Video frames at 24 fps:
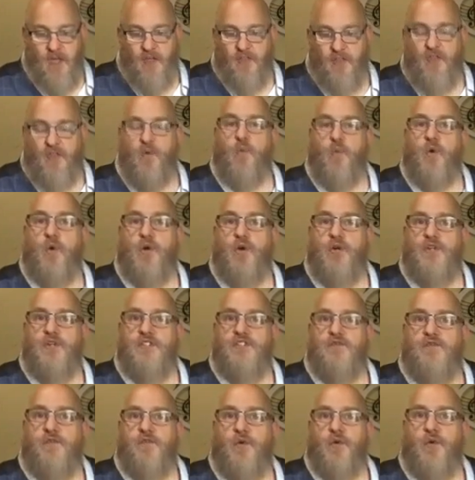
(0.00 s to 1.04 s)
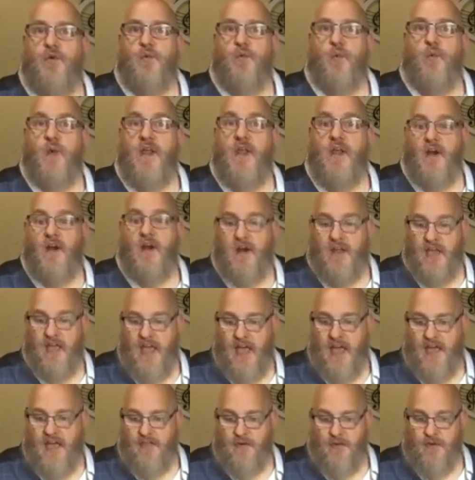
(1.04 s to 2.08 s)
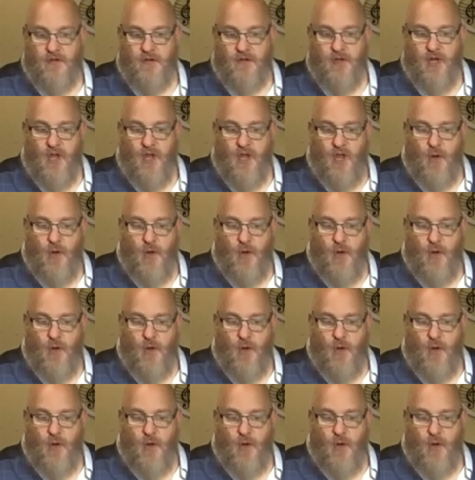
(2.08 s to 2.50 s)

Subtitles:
The words for We Are Gathered